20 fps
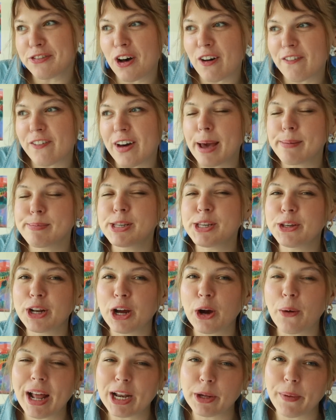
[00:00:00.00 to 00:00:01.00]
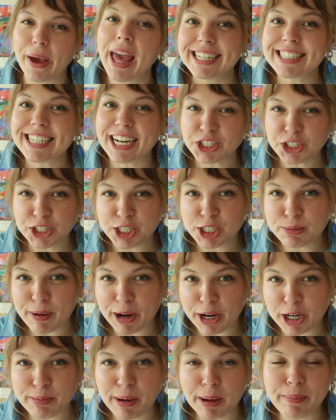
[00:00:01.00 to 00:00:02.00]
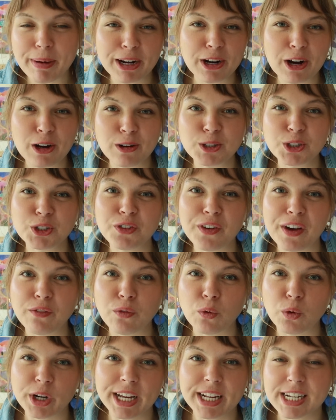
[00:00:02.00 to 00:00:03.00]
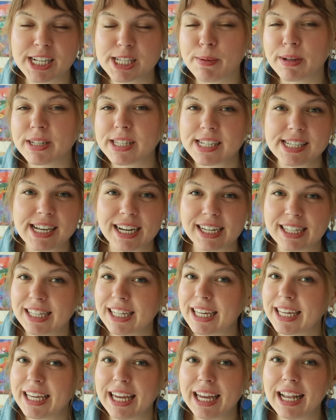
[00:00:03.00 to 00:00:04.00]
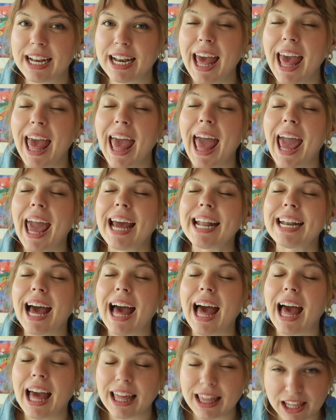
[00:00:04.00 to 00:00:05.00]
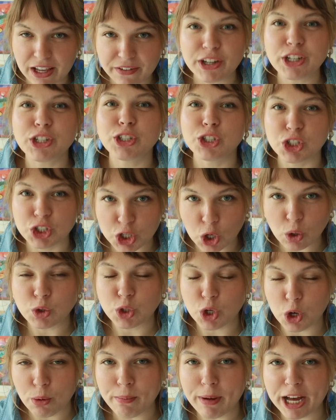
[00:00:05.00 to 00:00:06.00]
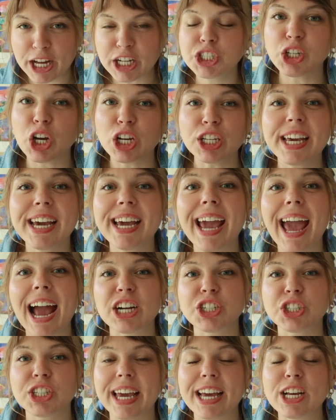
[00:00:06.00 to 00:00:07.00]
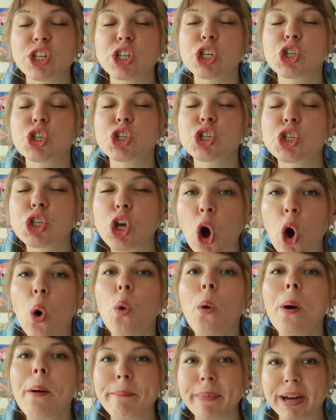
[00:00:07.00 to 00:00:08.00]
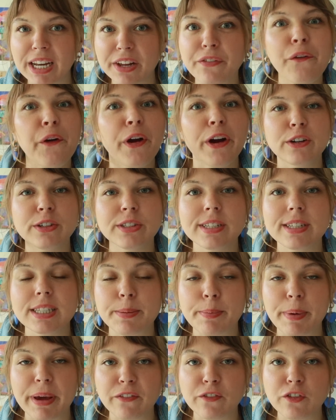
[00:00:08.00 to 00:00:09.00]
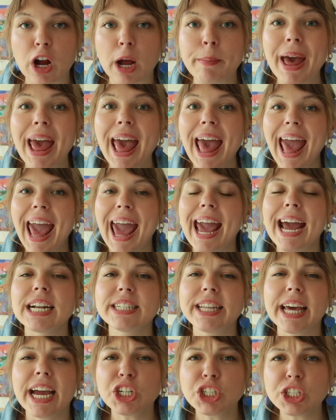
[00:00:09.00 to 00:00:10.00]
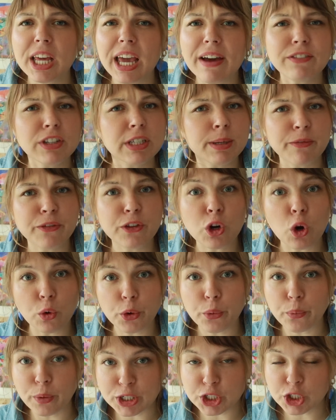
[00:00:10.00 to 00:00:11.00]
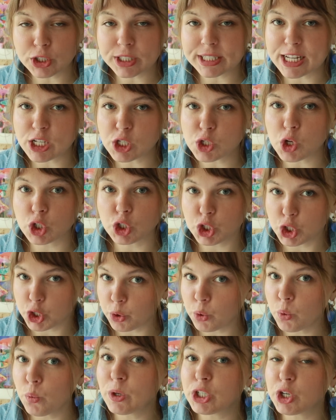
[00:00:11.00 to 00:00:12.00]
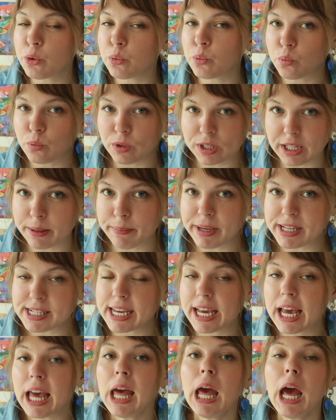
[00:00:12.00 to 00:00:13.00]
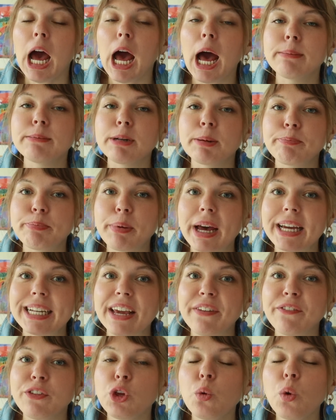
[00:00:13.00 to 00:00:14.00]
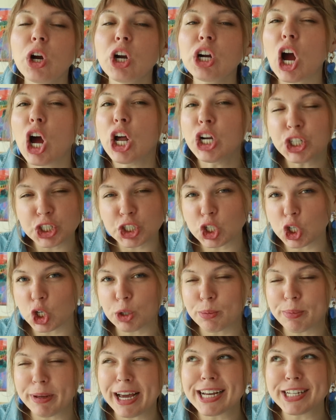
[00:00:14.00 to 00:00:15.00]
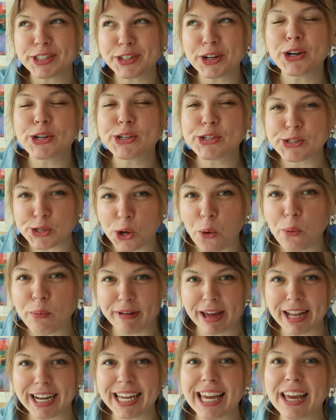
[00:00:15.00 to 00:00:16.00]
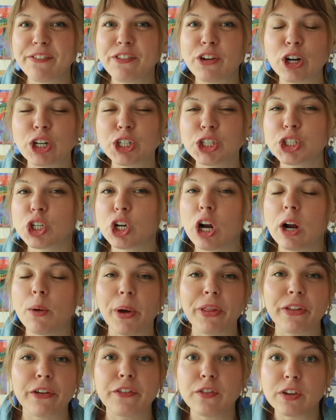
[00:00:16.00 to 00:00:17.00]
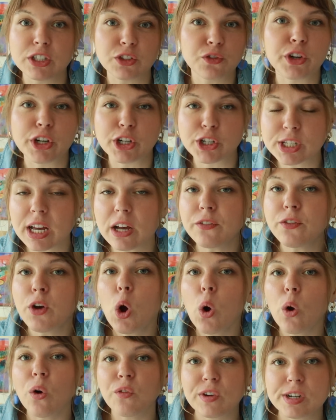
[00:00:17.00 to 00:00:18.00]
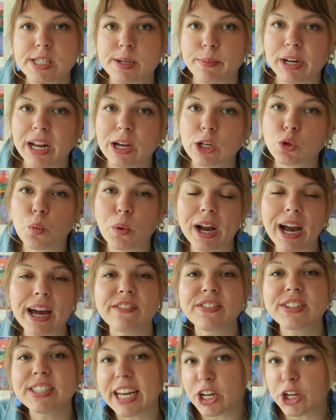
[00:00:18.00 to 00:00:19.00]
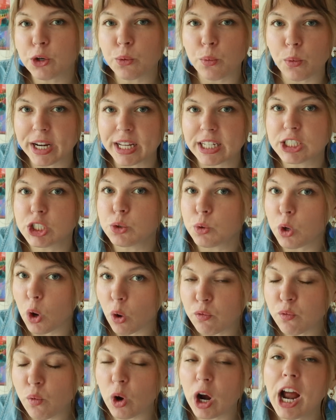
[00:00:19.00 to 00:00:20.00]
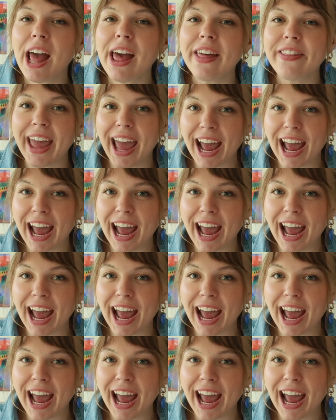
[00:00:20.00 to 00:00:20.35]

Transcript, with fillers: fall vibes, you know, anyway. It's actually inspired by Baccarat Rouge 540 and it smells exactly like it. And I love it so, so much. Dossier actually has so many fragrances to pick from. And they actually have some of their own original scents too, which are really amazing. Um, but if you are unsure, because there are so many, if you're unsure whether if it's for yourself or for someone else, what kind of scent you're wanting to go for, they